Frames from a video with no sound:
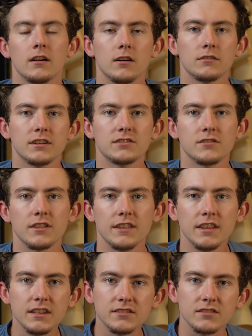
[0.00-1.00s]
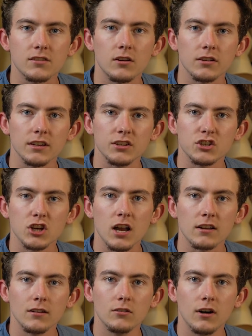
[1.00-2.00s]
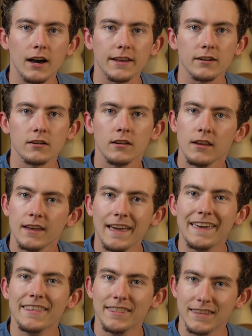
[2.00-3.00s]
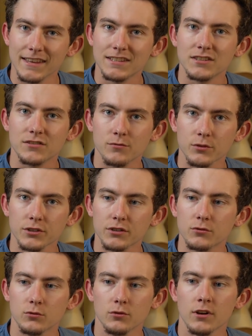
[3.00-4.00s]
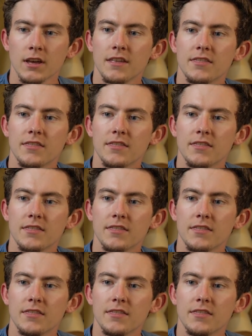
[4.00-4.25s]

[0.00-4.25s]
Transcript: Okay, so then this is called a Choco liner, and this is really cool.